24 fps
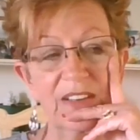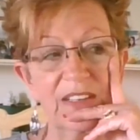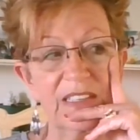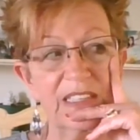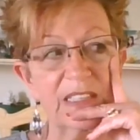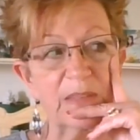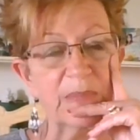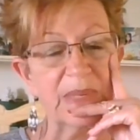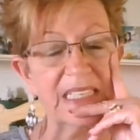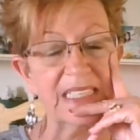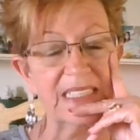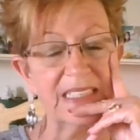
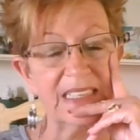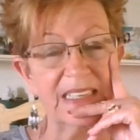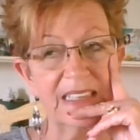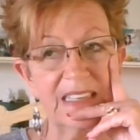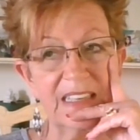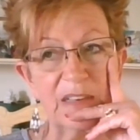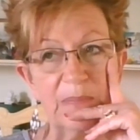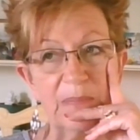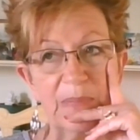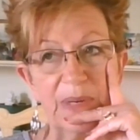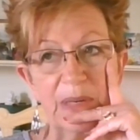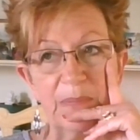Somebody's
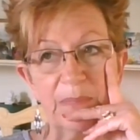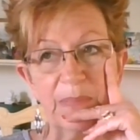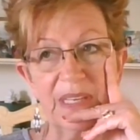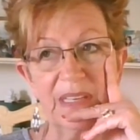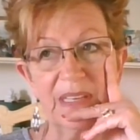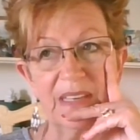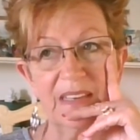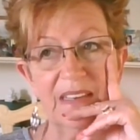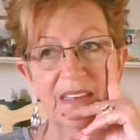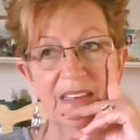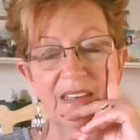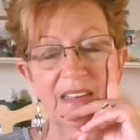getting a
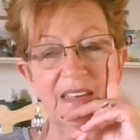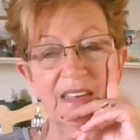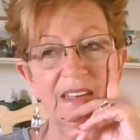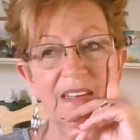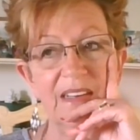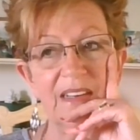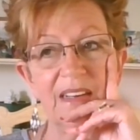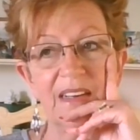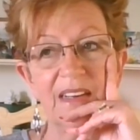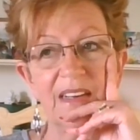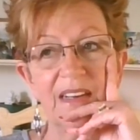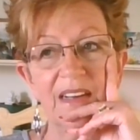puppy.
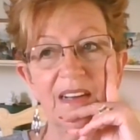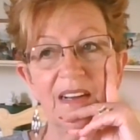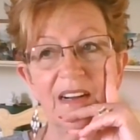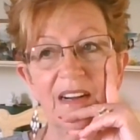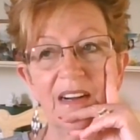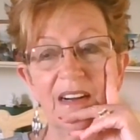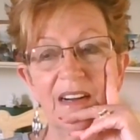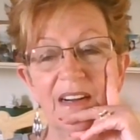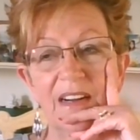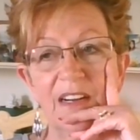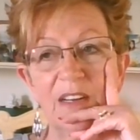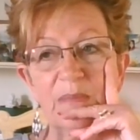
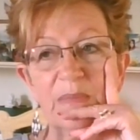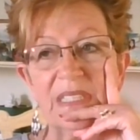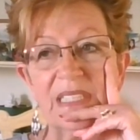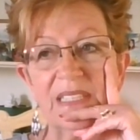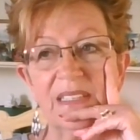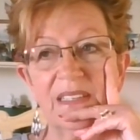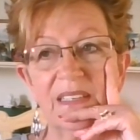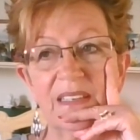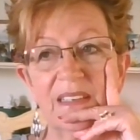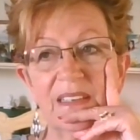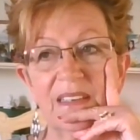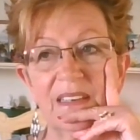I'm
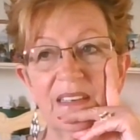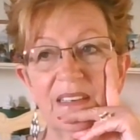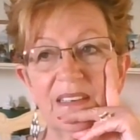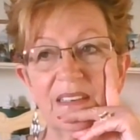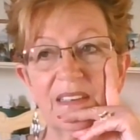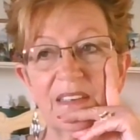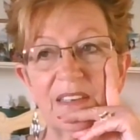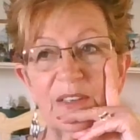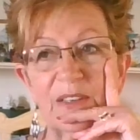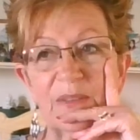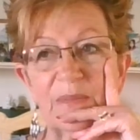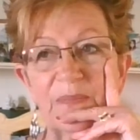seeing
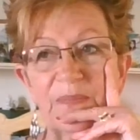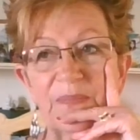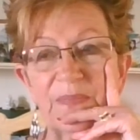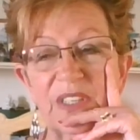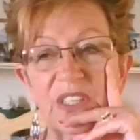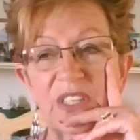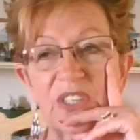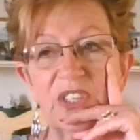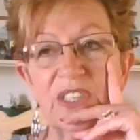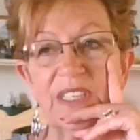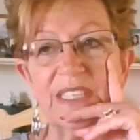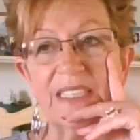
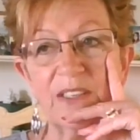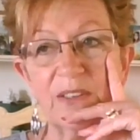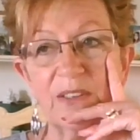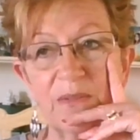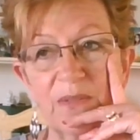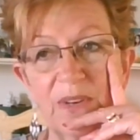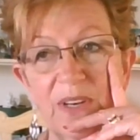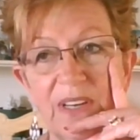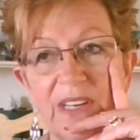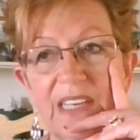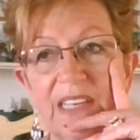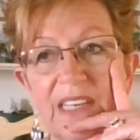she's in a
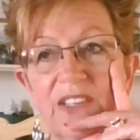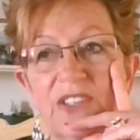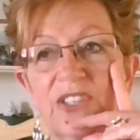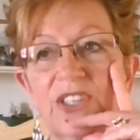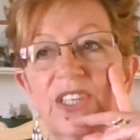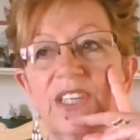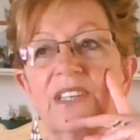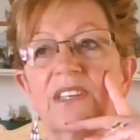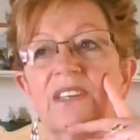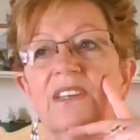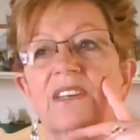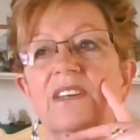rocking
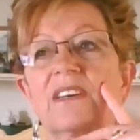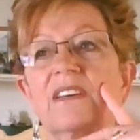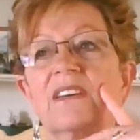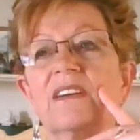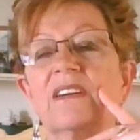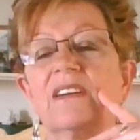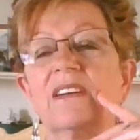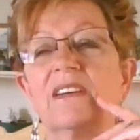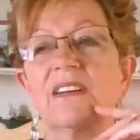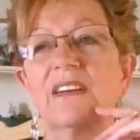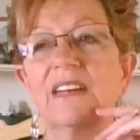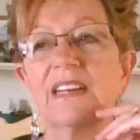chair
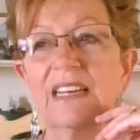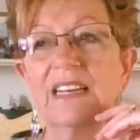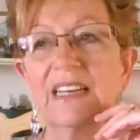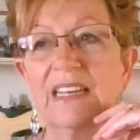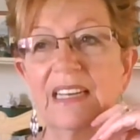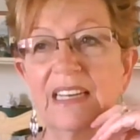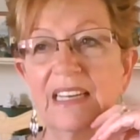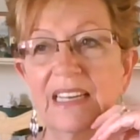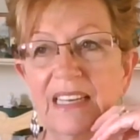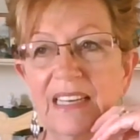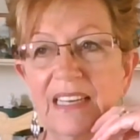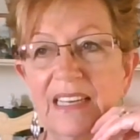
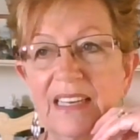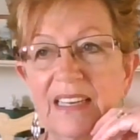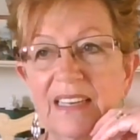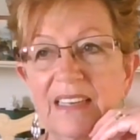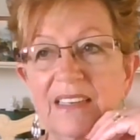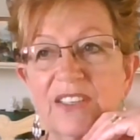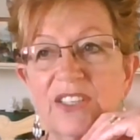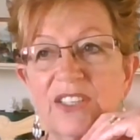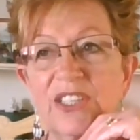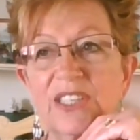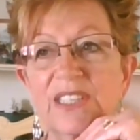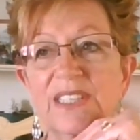
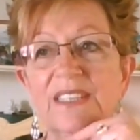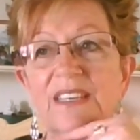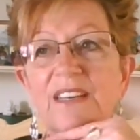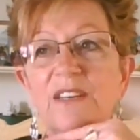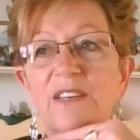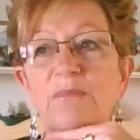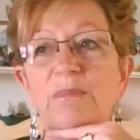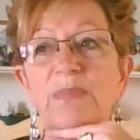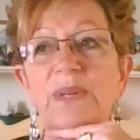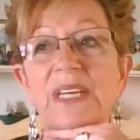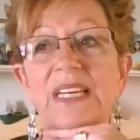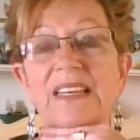and she's
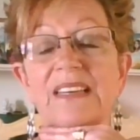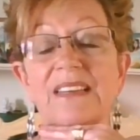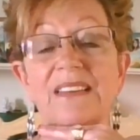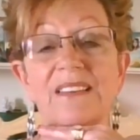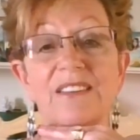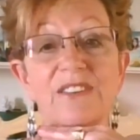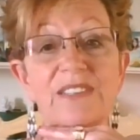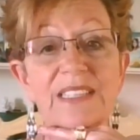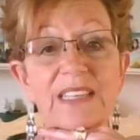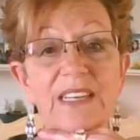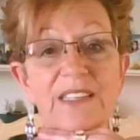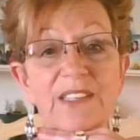got a blanket.
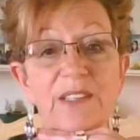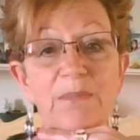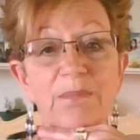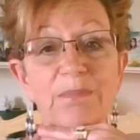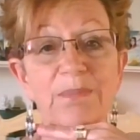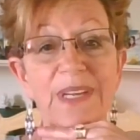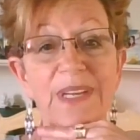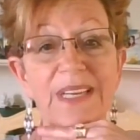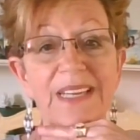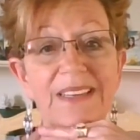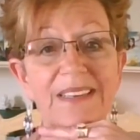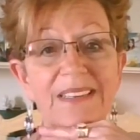Looks like the
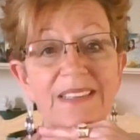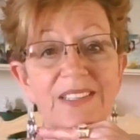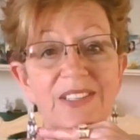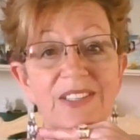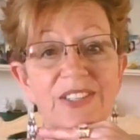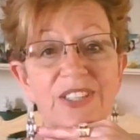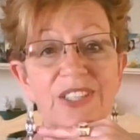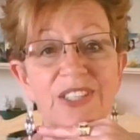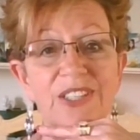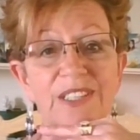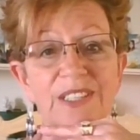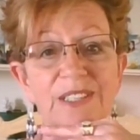blanket
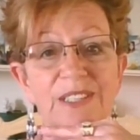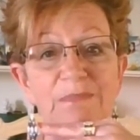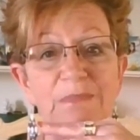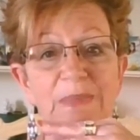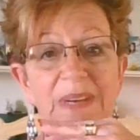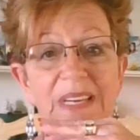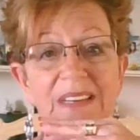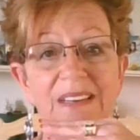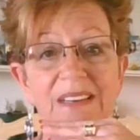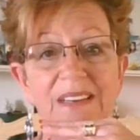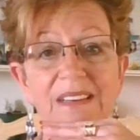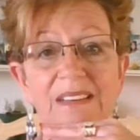that she just
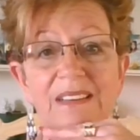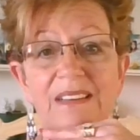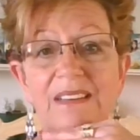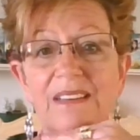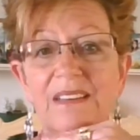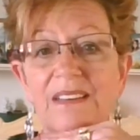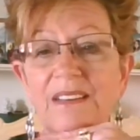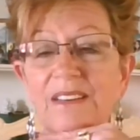made.